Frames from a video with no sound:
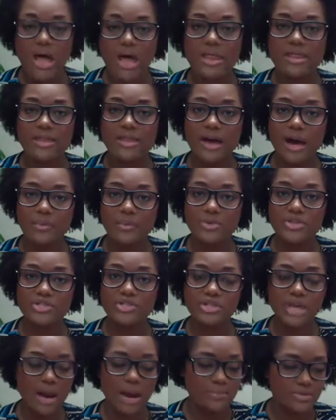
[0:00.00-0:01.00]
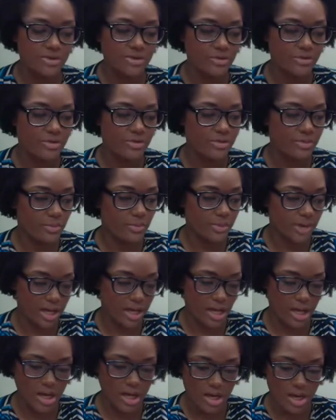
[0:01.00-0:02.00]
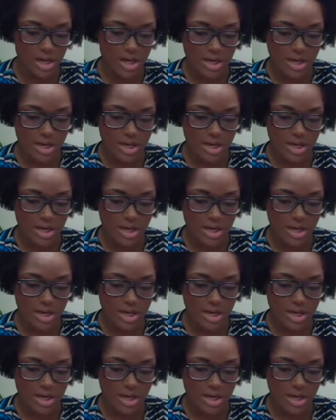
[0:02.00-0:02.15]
that was chapter 3.